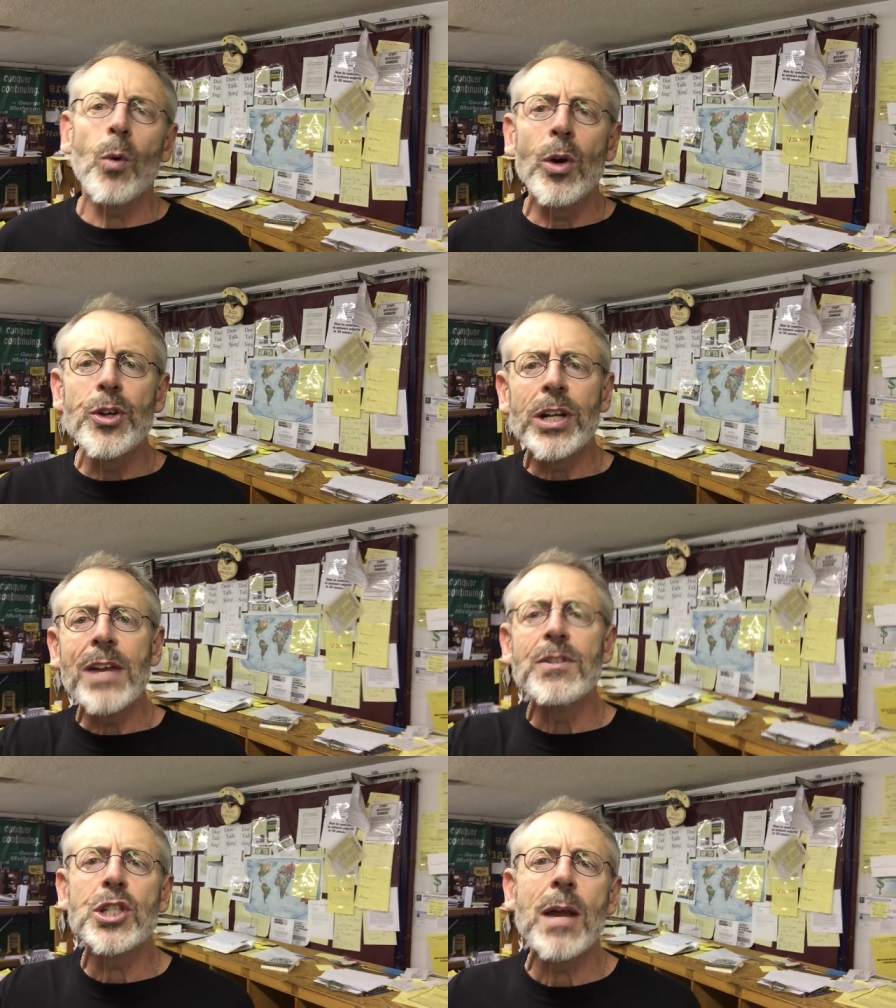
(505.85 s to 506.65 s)
or you can
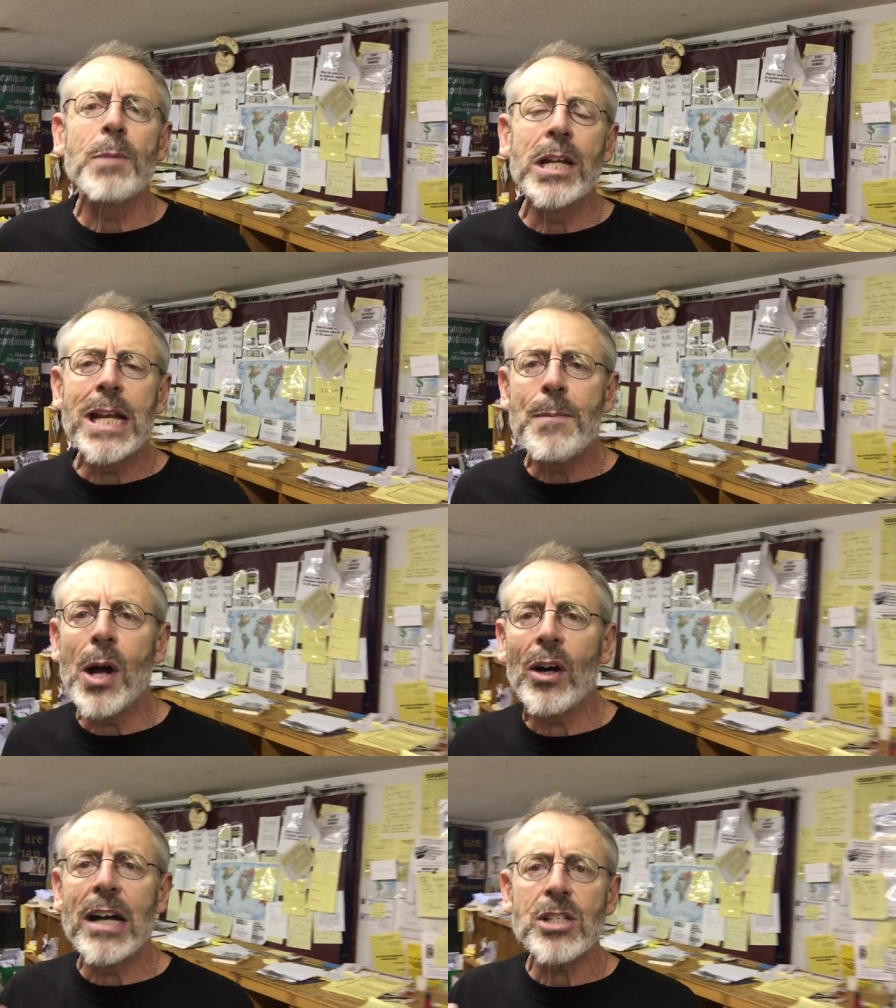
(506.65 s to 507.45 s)
even send me an
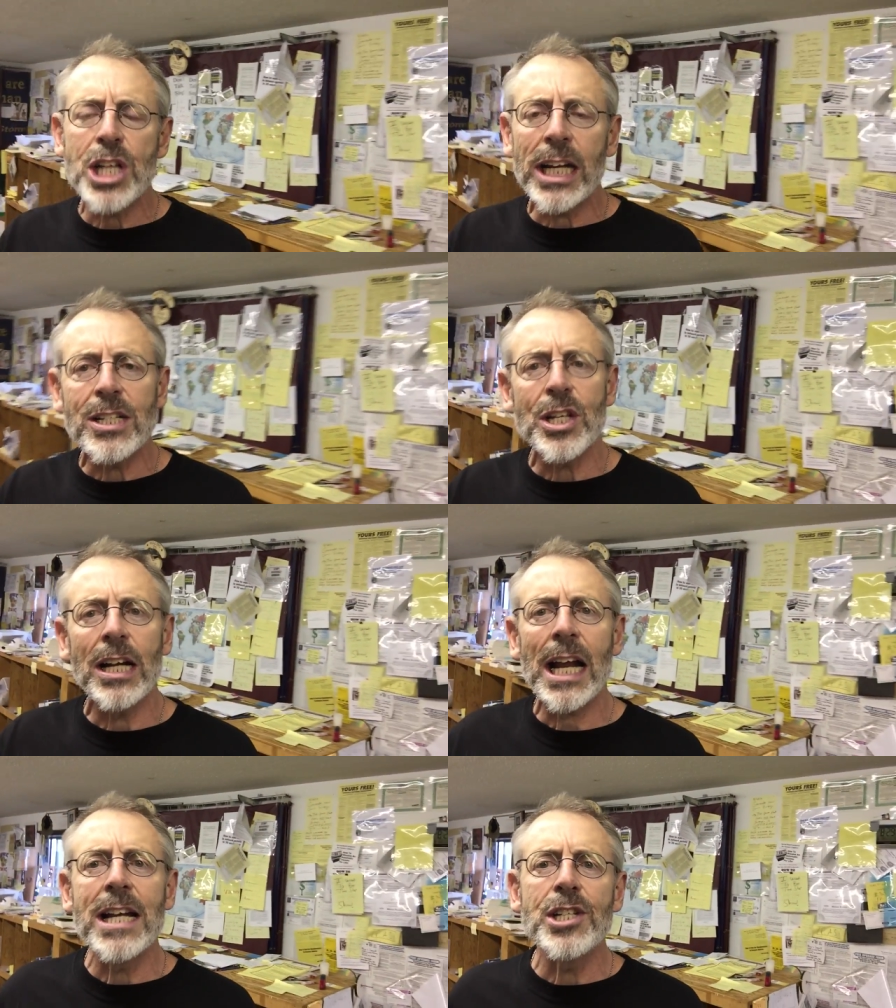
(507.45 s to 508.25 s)
email at
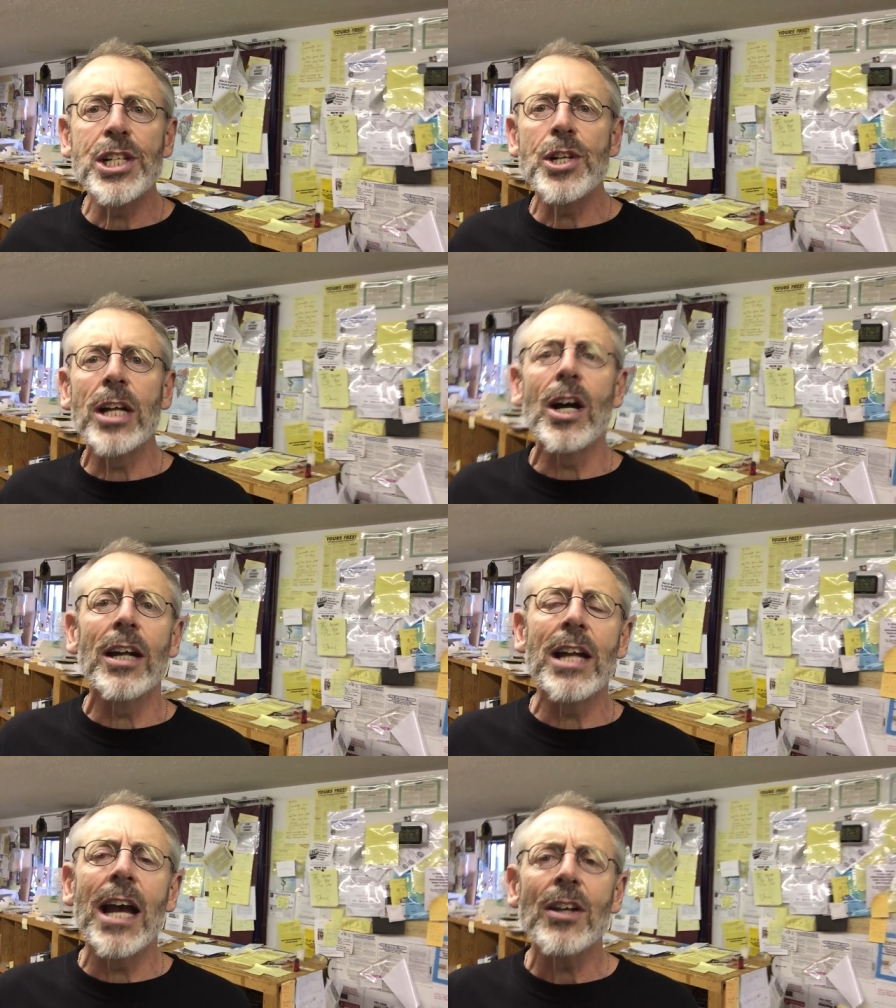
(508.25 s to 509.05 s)

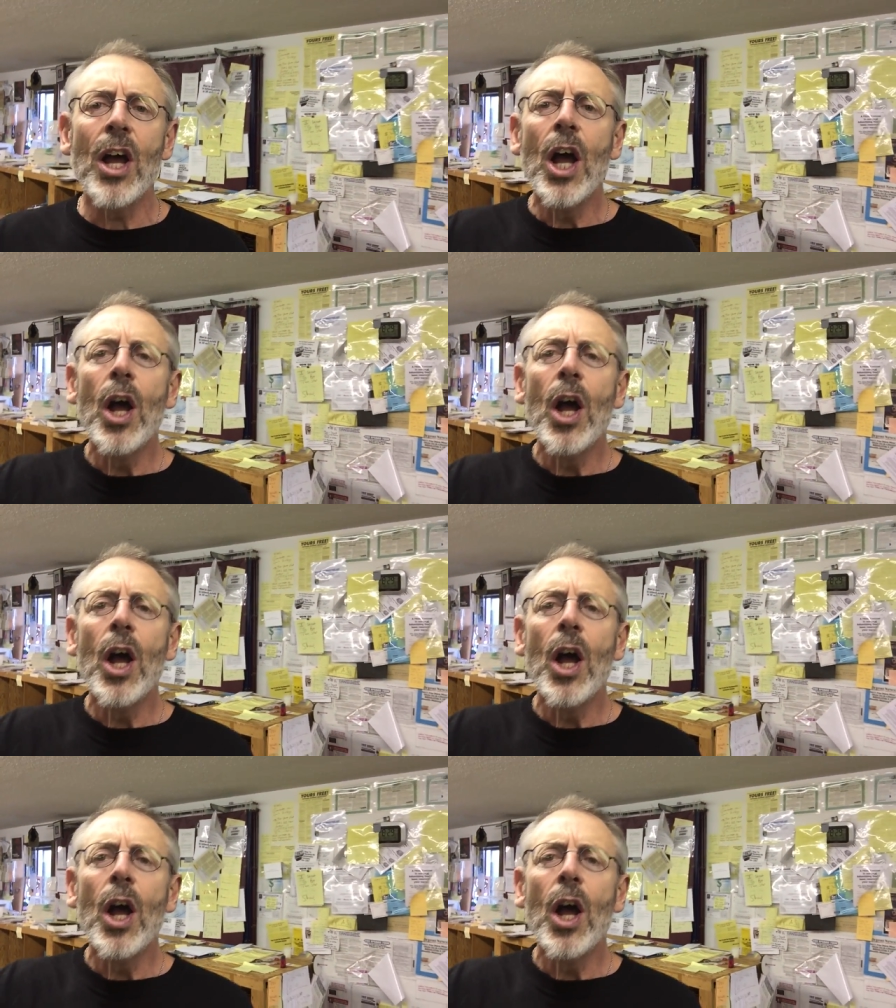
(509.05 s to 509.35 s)
tickets@heytj.net.